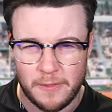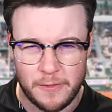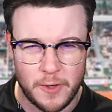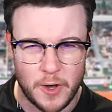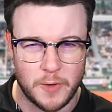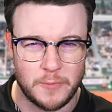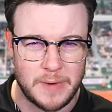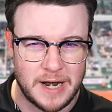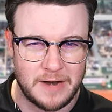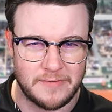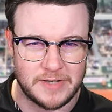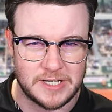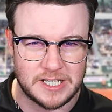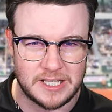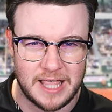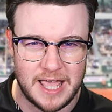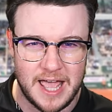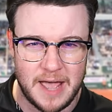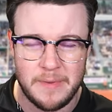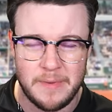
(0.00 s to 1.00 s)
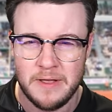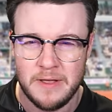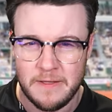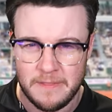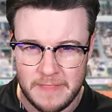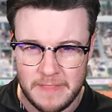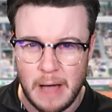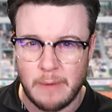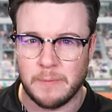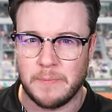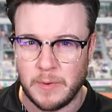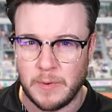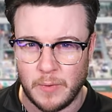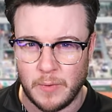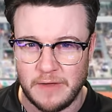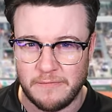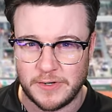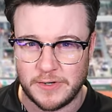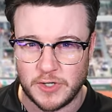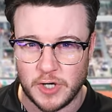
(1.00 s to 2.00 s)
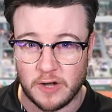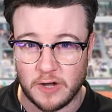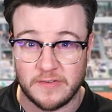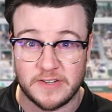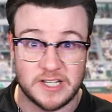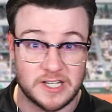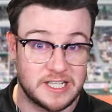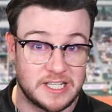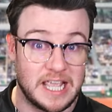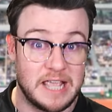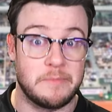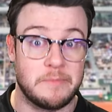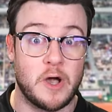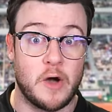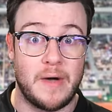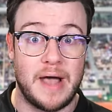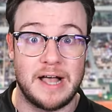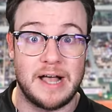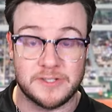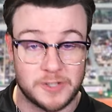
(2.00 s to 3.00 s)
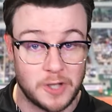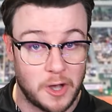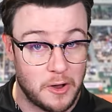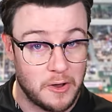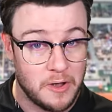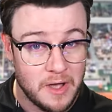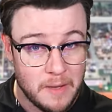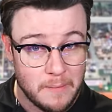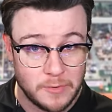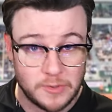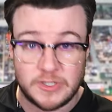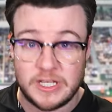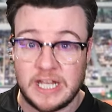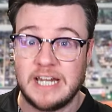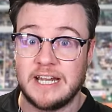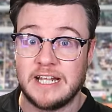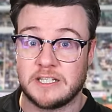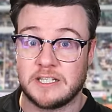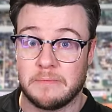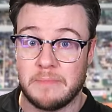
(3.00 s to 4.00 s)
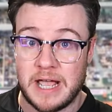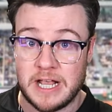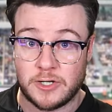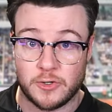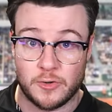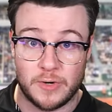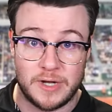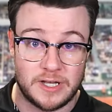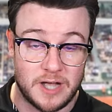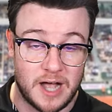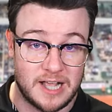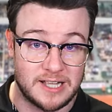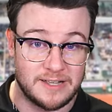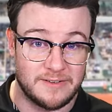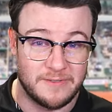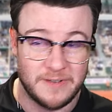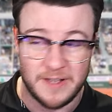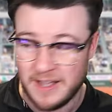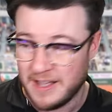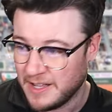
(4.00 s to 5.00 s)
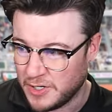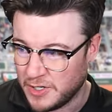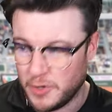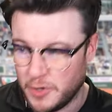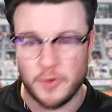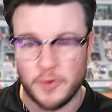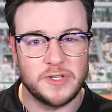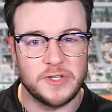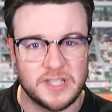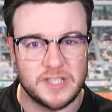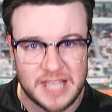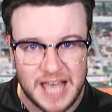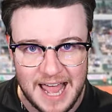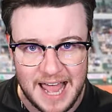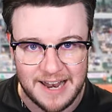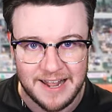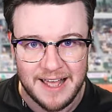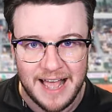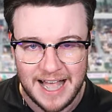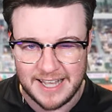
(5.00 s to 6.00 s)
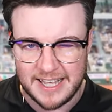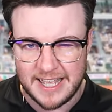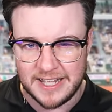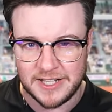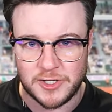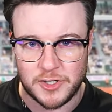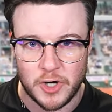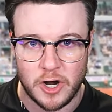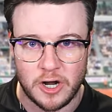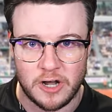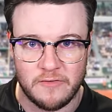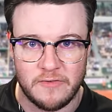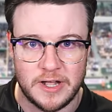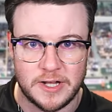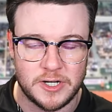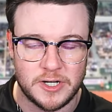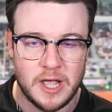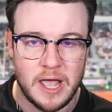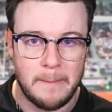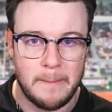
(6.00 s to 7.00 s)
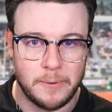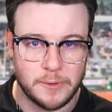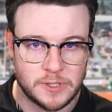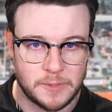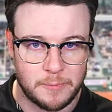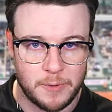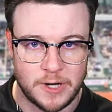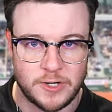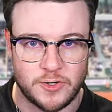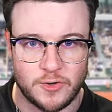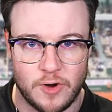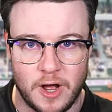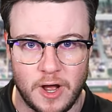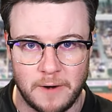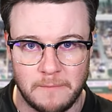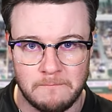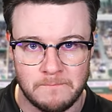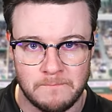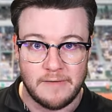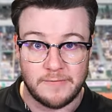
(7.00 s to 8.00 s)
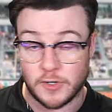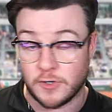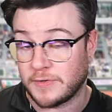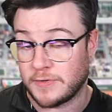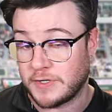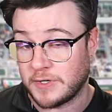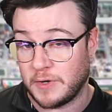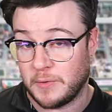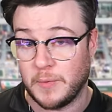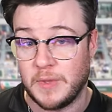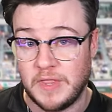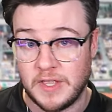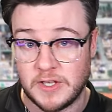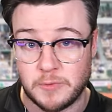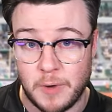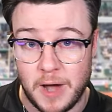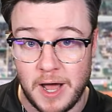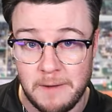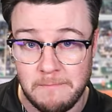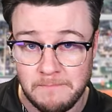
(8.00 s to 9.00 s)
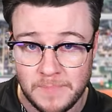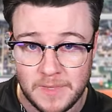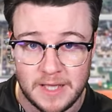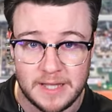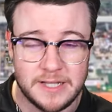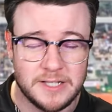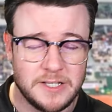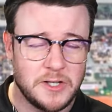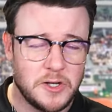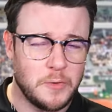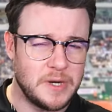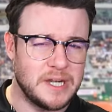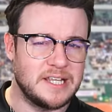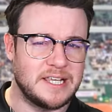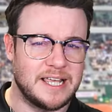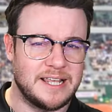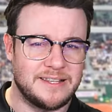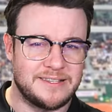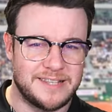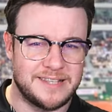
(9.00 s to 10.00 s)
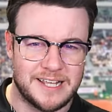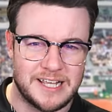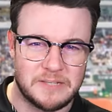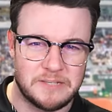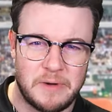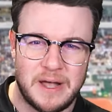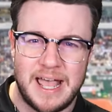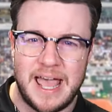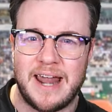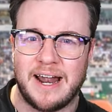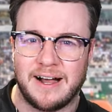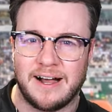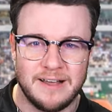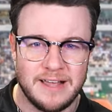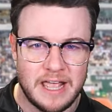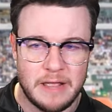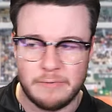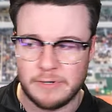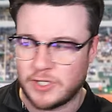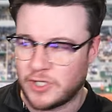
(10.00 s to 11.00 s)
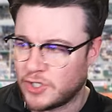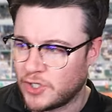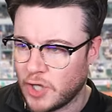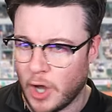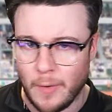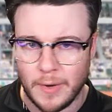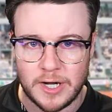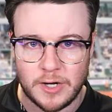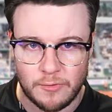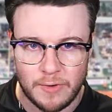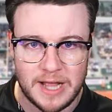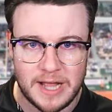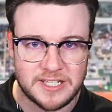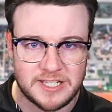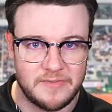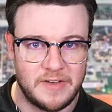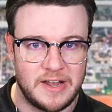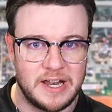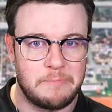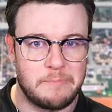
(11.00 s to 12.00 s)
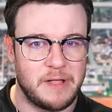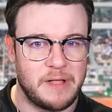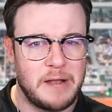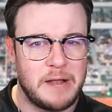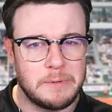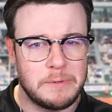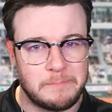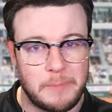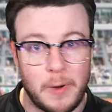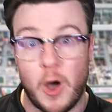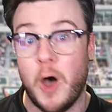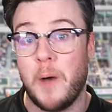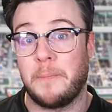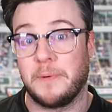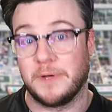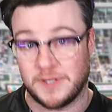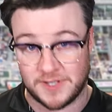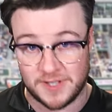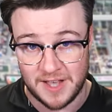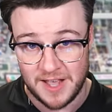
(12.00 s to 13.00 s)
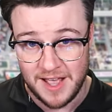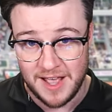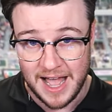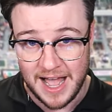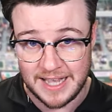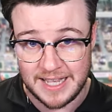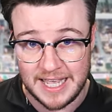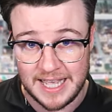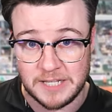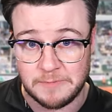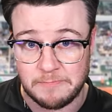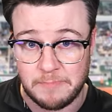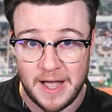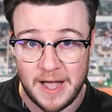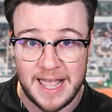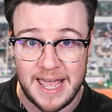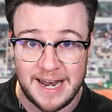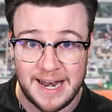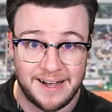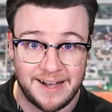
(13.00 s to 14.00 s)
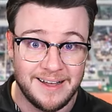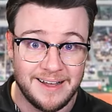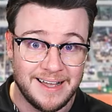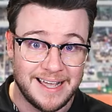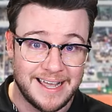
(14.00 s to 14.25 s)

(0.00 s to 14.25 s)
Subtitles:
third round of a slam, that would be weird for Djokovic to see him go out. So Musetti needs to make sure he kind of uses that against Djokovic and puts the pressure on. Djokovic is going to win this one. He needs to do what he did against Baena. He was so aggressive and he played with purpose against Baena